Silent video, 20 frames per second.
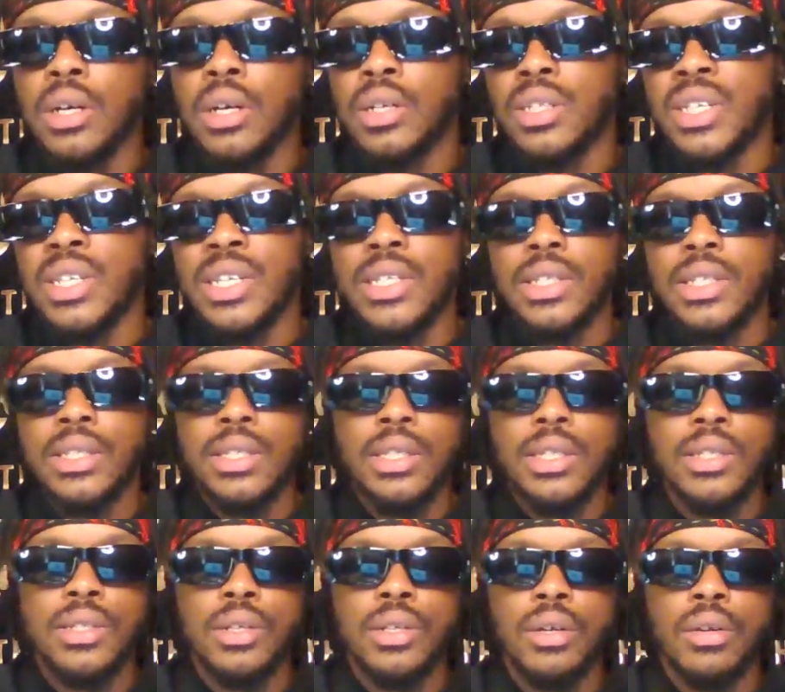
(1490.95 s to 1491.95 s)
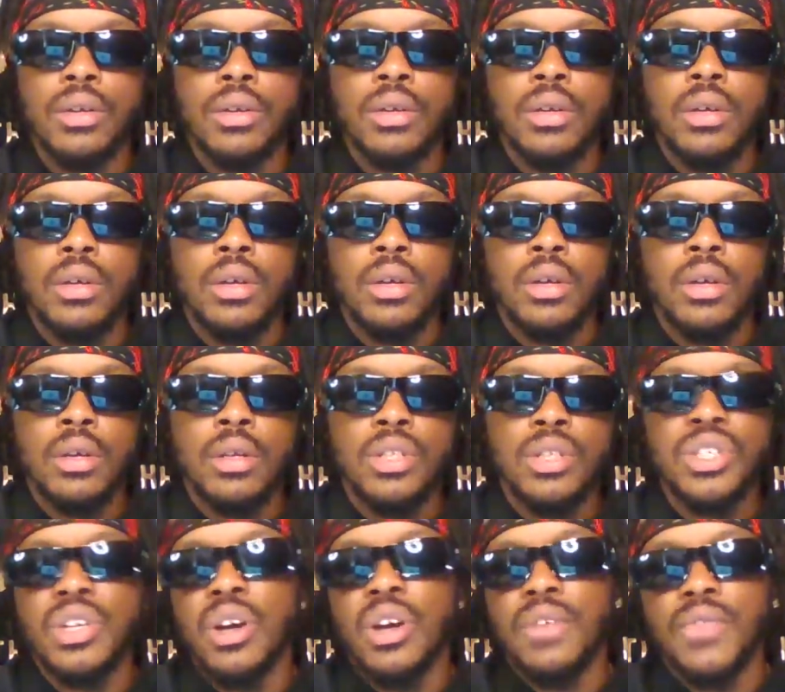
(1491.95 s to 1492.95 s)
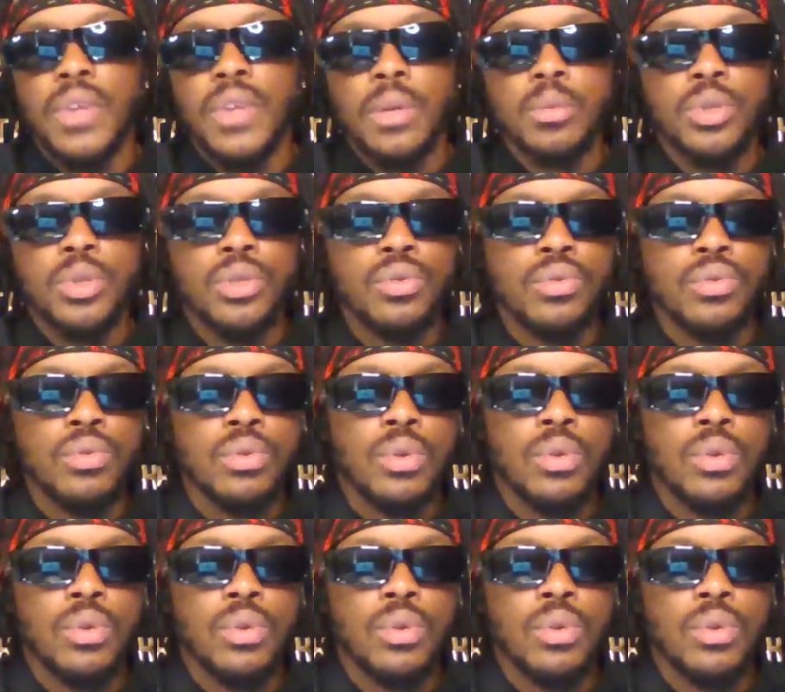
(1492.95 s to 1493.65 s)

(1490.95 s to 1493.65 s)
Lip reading: dingy t-shirt, scuffed up shoes.